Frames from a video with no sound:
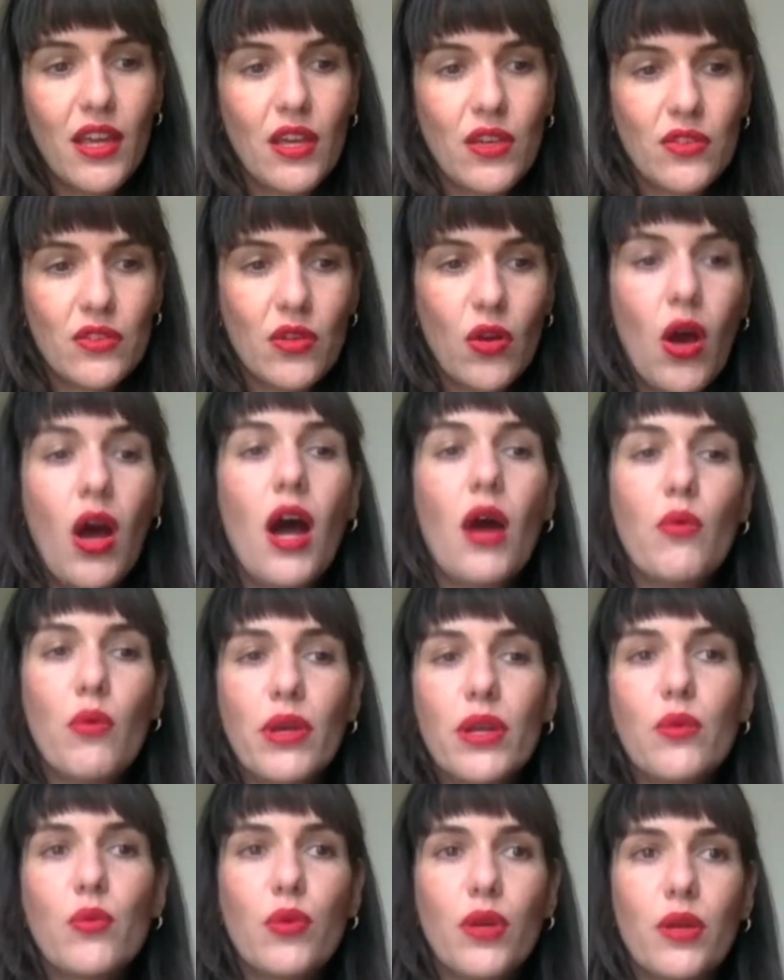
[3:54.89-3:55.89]
So, I
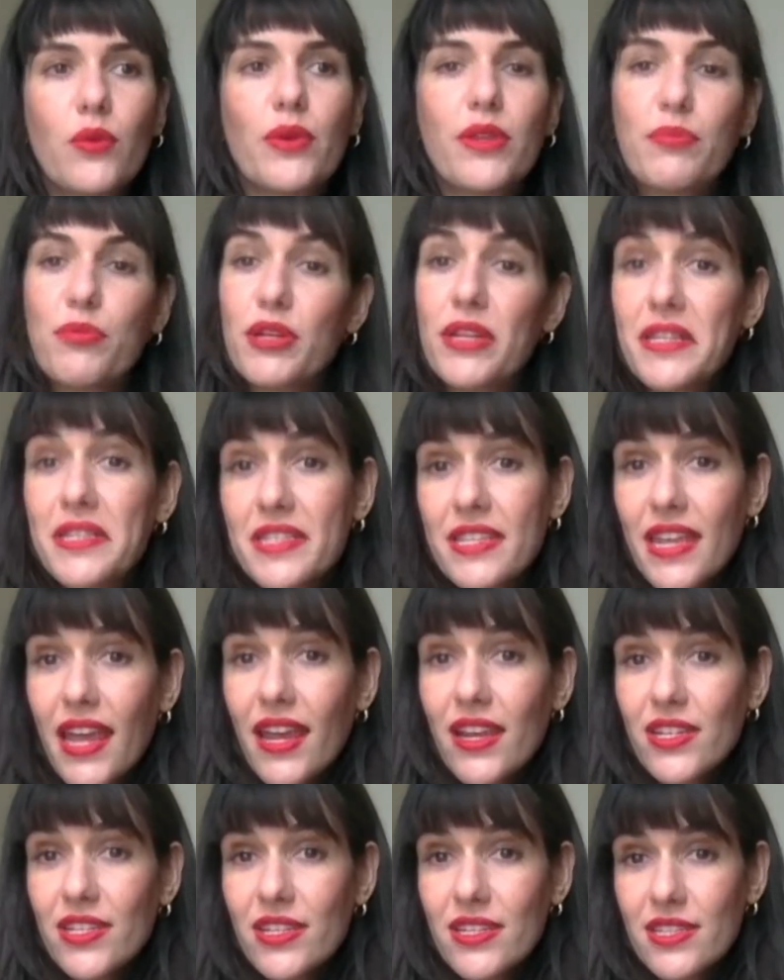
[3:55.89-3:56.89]
want to work with
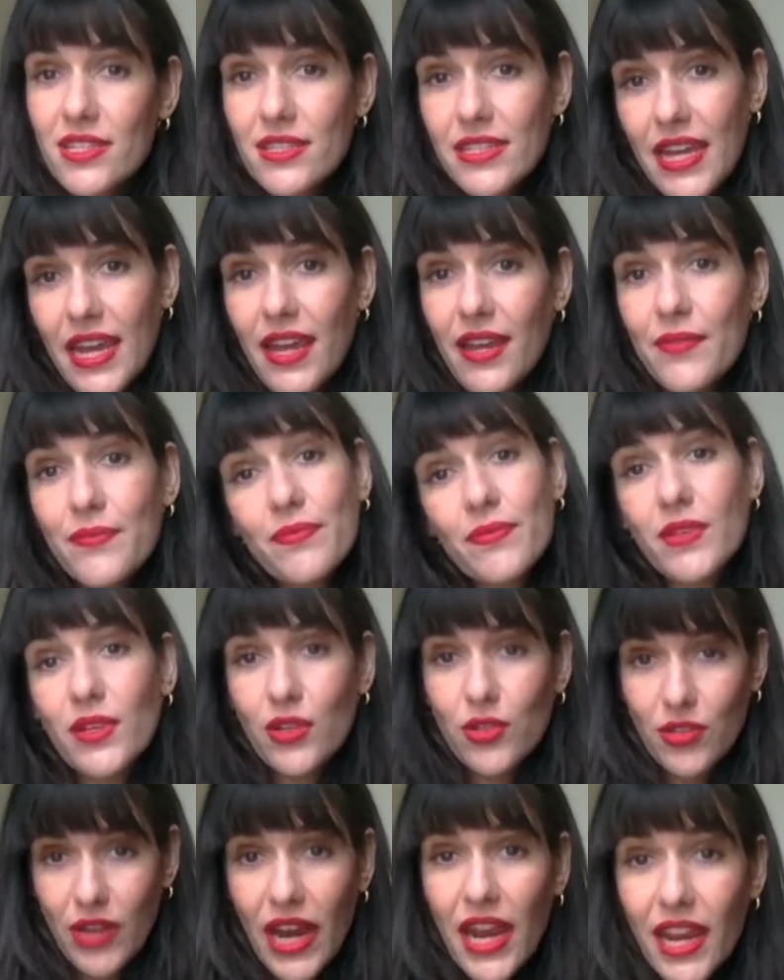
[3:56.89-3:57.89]
pronunciation today.
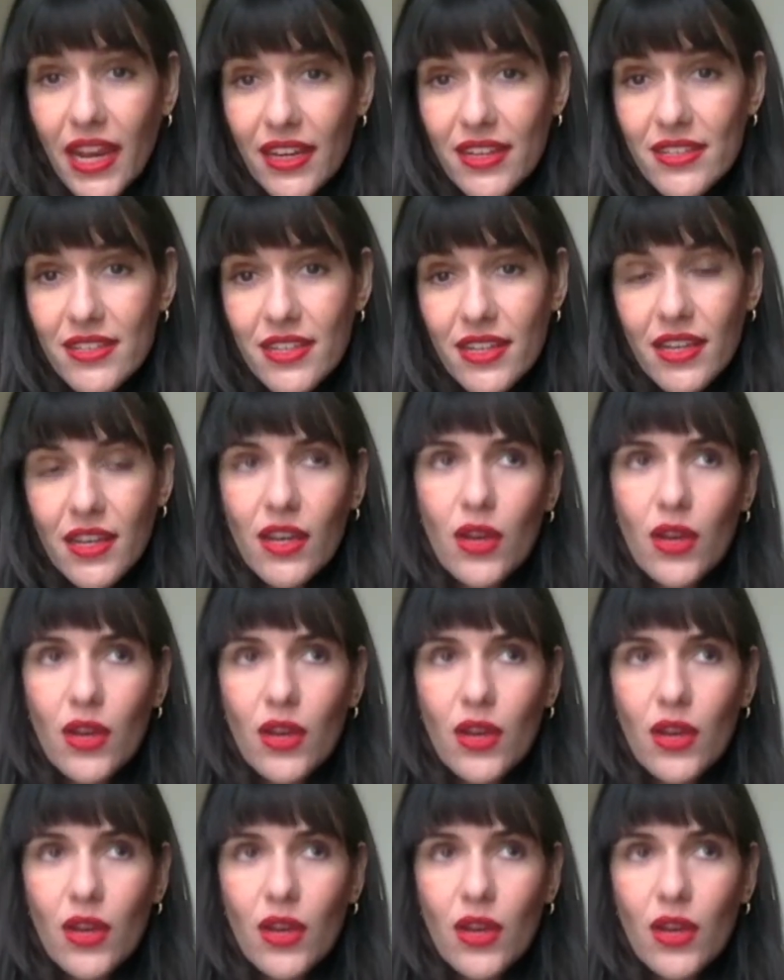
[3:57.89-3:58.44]
Great.